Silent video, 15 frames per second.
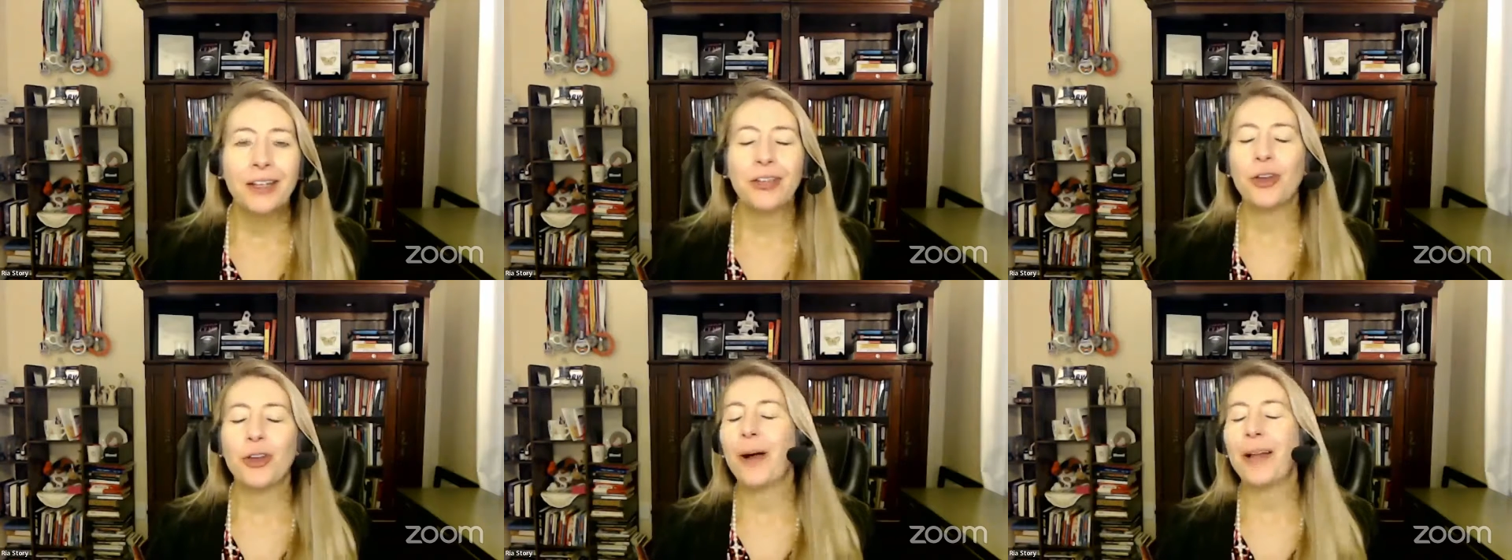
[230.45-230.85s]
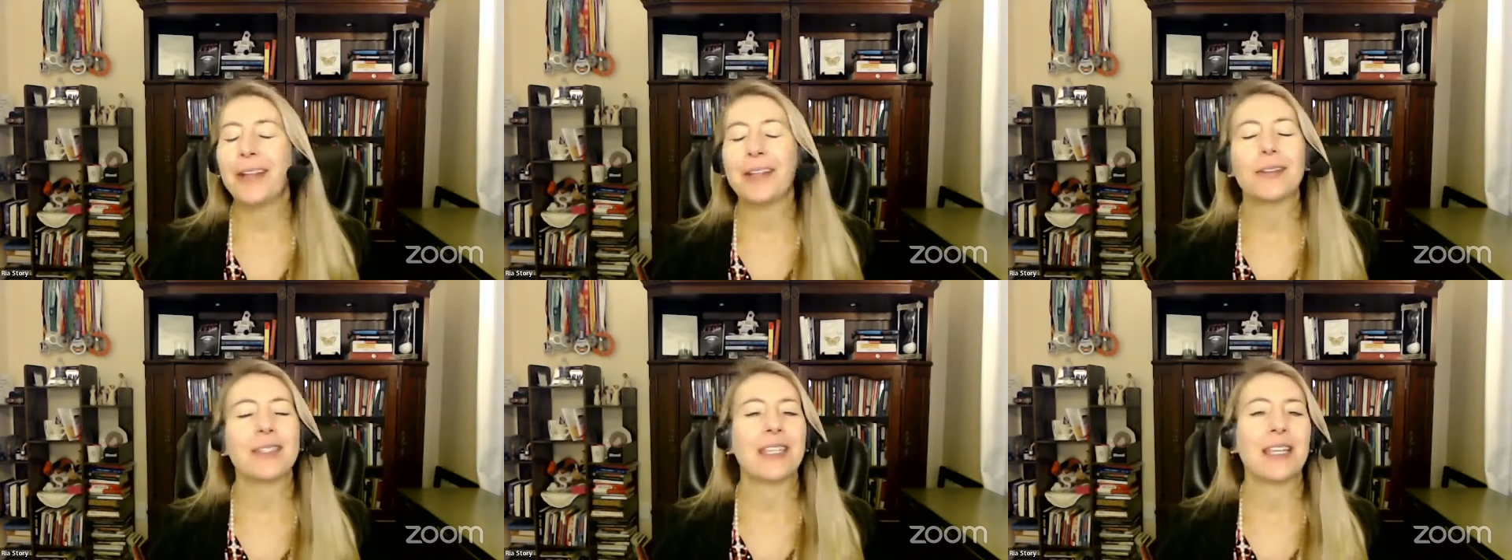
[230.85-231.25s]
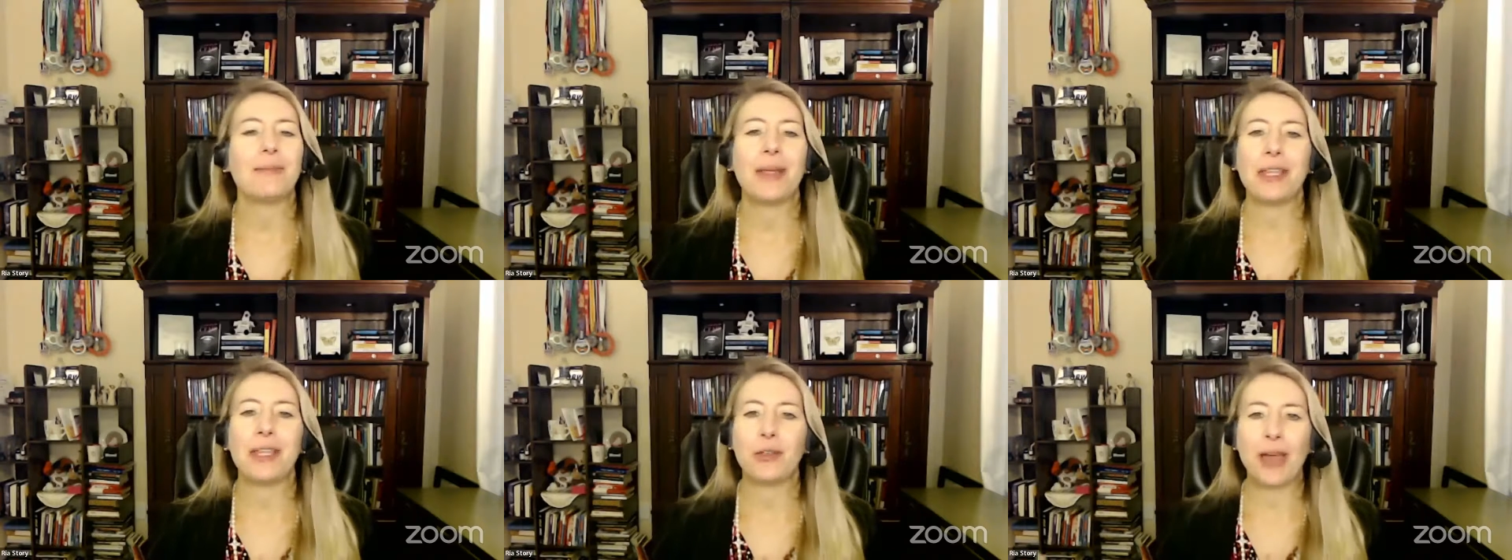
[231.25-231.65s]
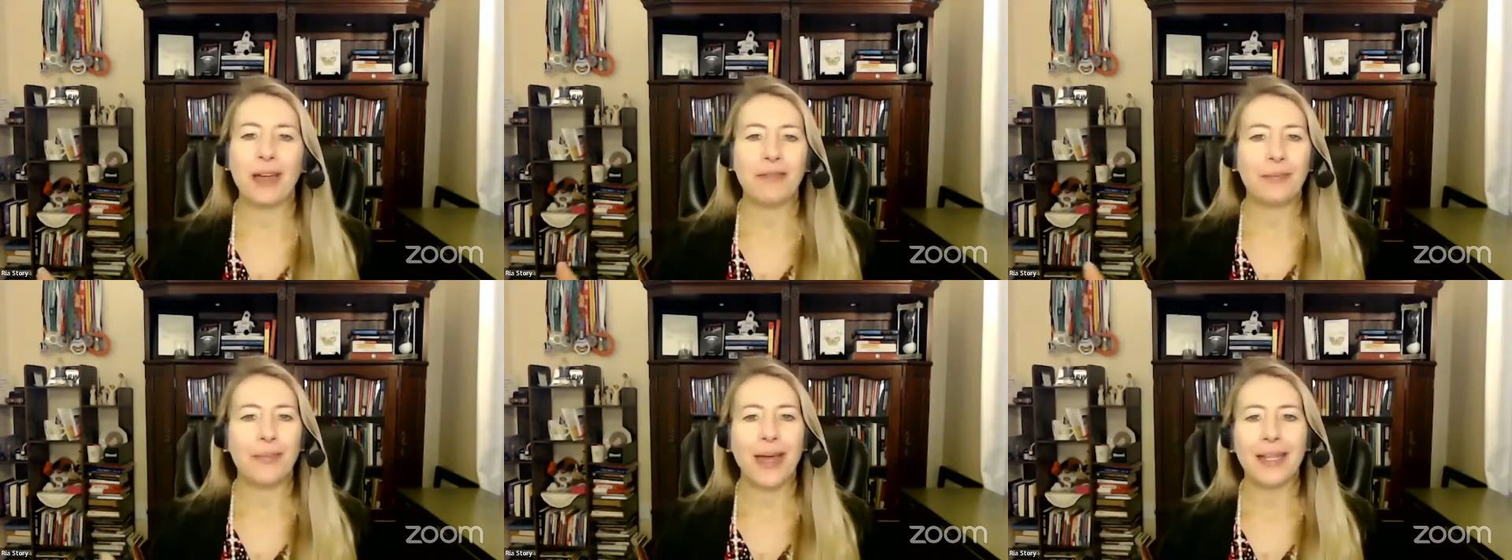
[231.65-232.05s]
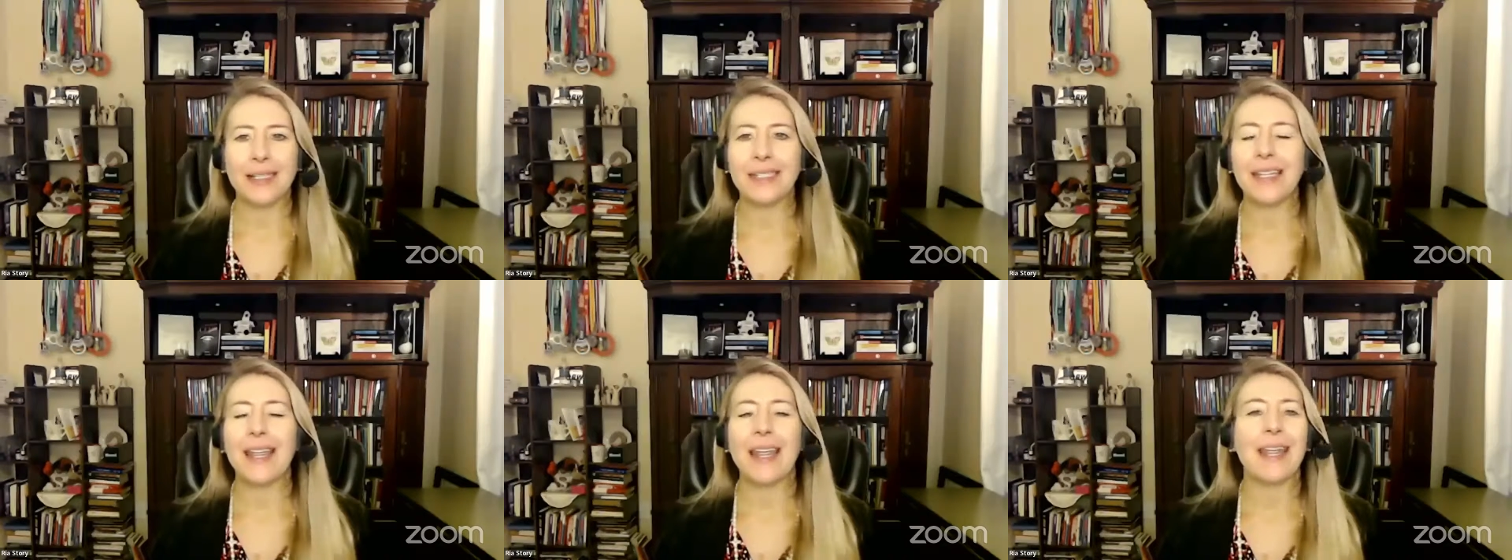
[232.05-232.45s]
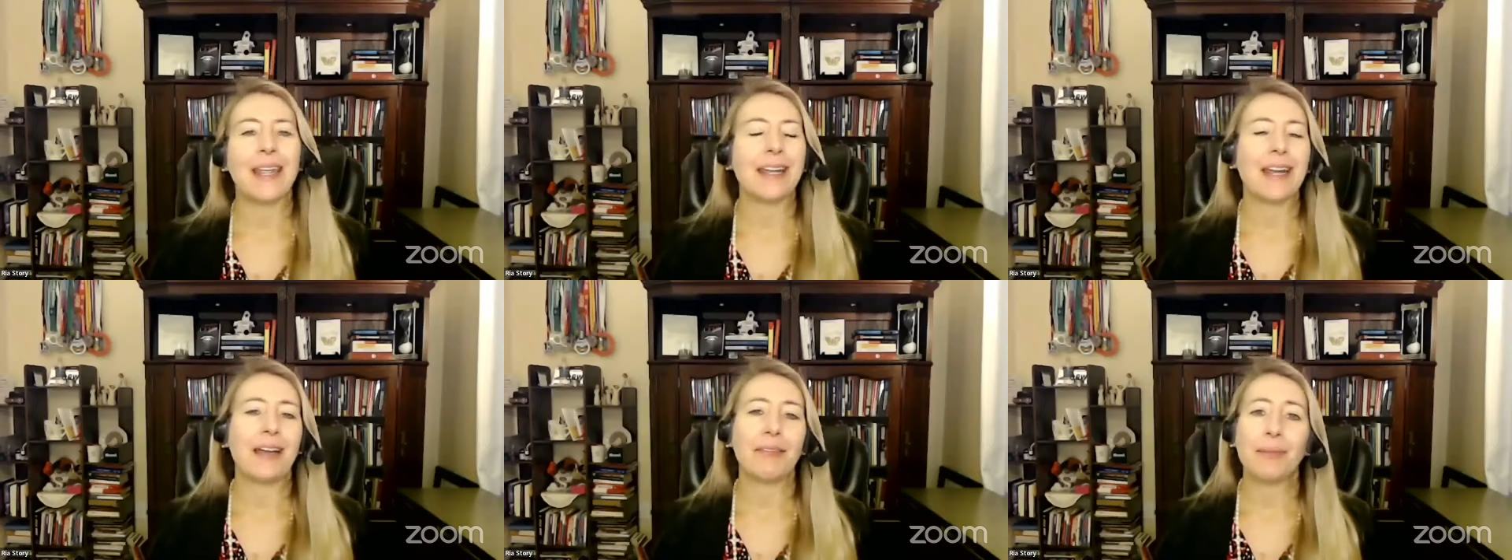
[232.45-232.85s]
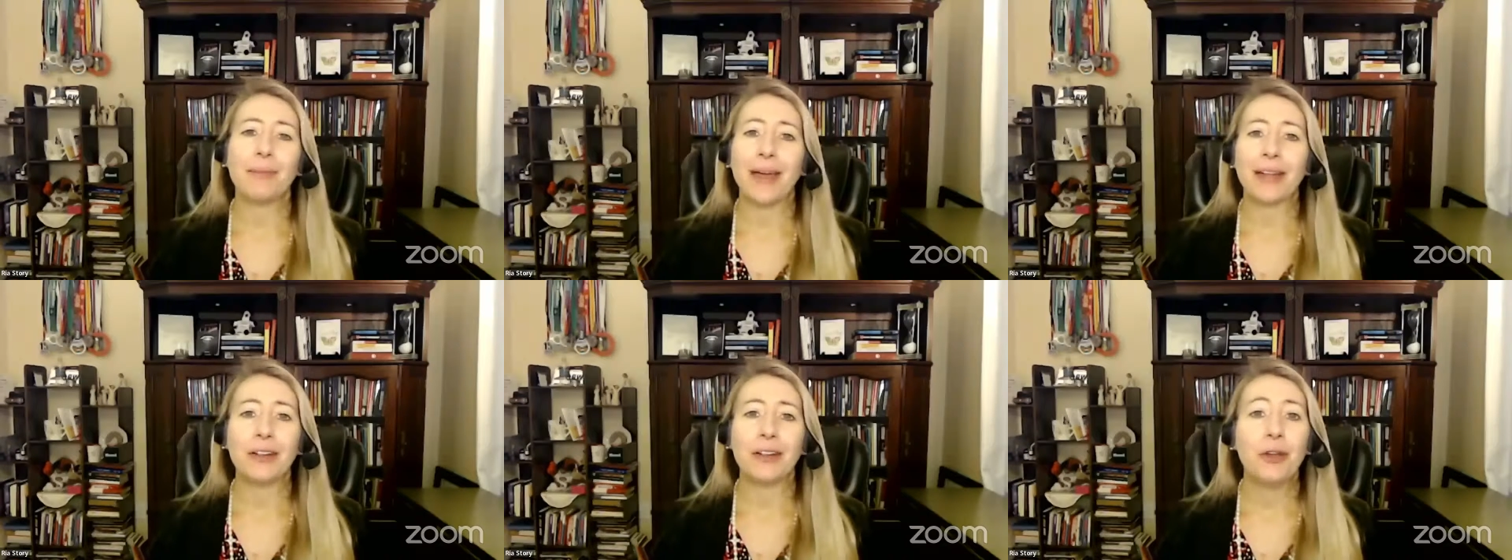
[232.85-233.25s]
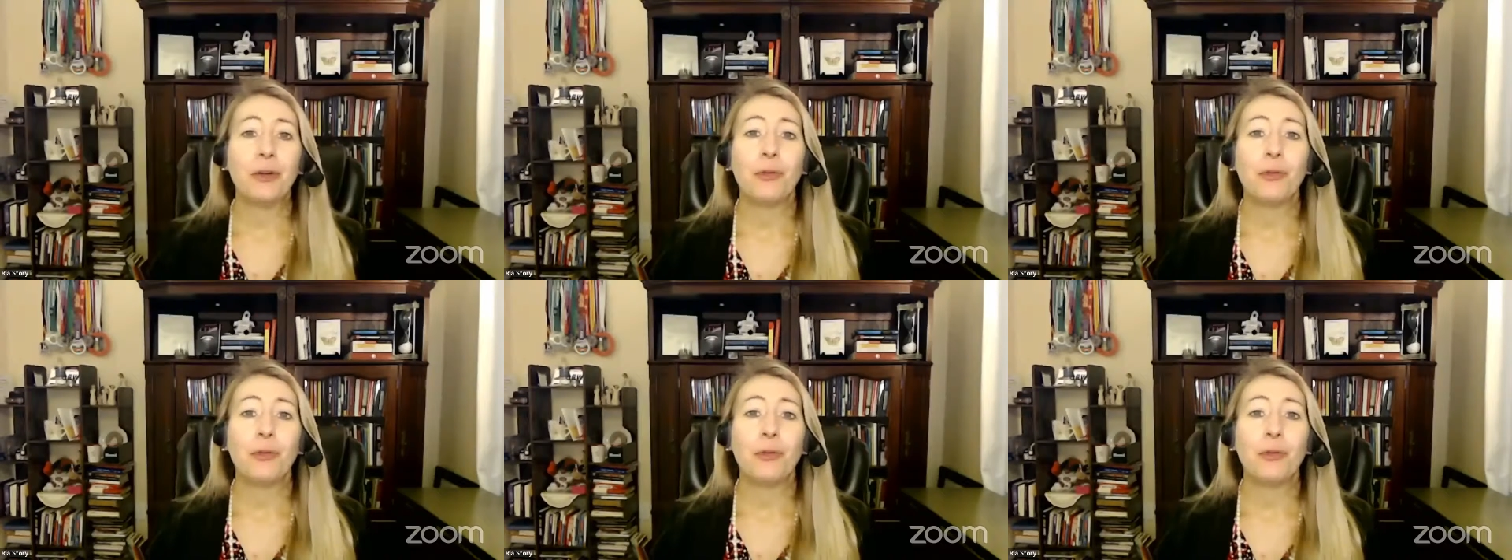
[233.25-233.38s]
Nobody else can make you have a bad day, can have a bad